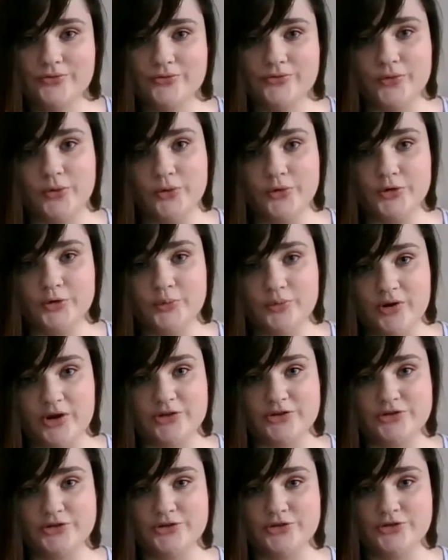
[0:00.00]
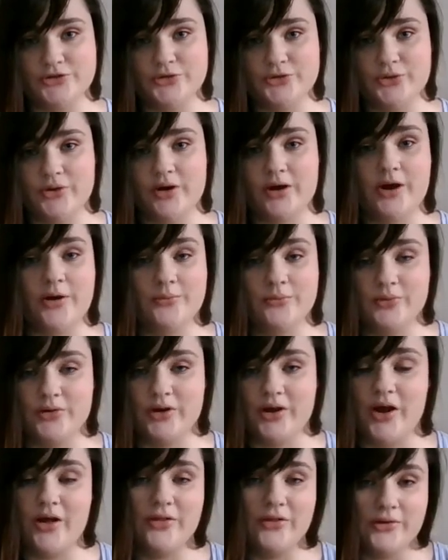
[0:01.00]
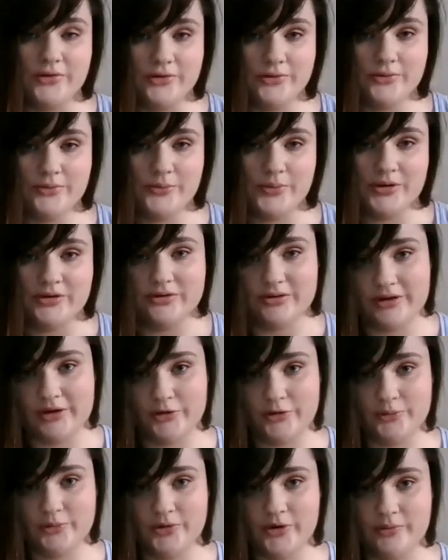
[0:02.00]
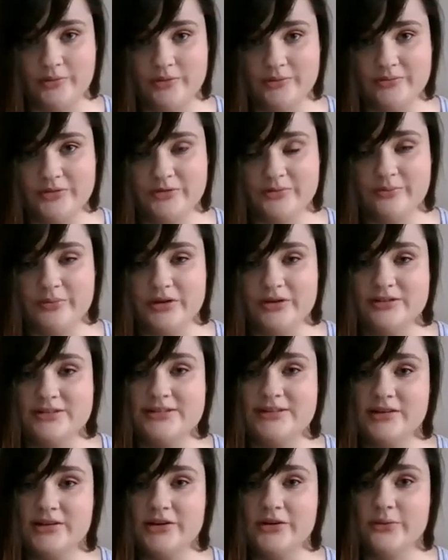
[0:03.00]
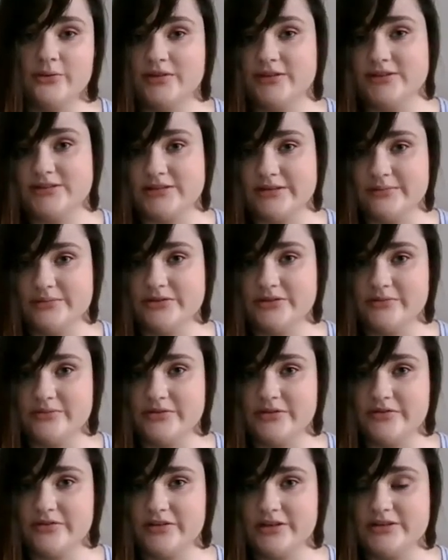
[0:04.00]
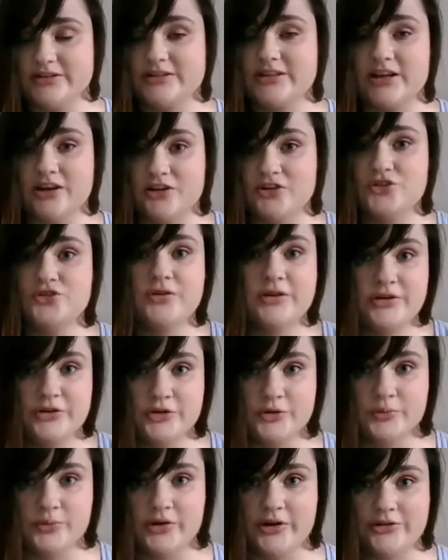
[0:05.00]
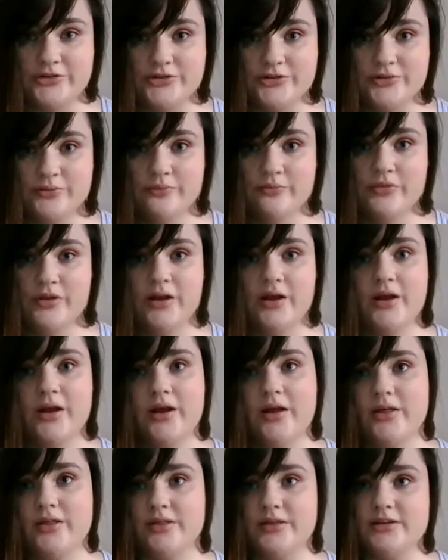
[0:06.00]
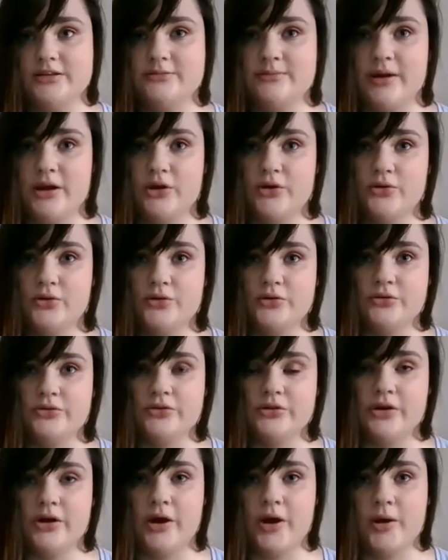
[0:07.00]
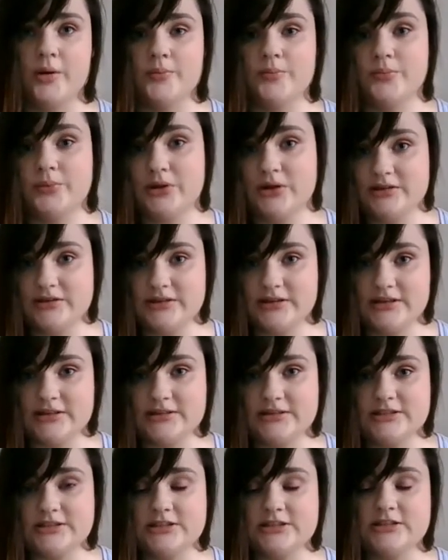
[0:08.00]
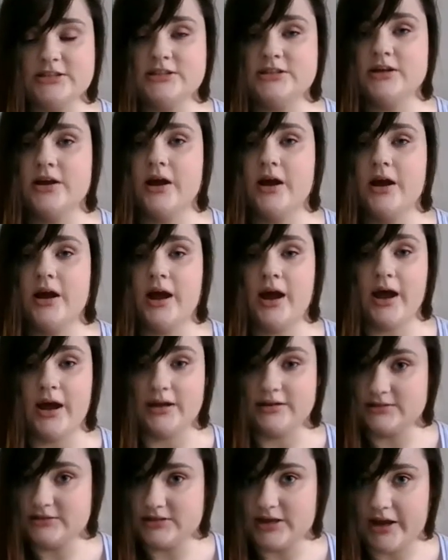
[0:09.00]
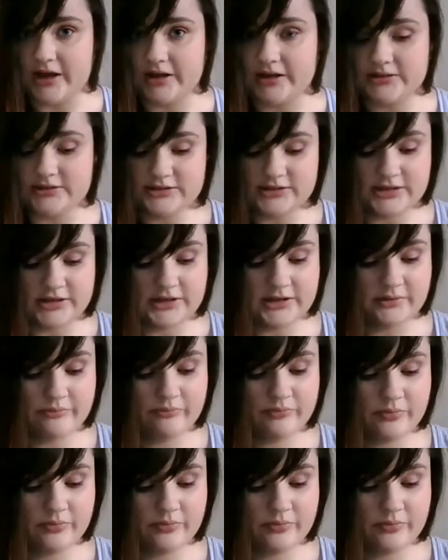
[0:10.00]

for depression to accompany other mental health problems because dealing with the symptoms of these can trigger depression. These may include PTSD, anxiety,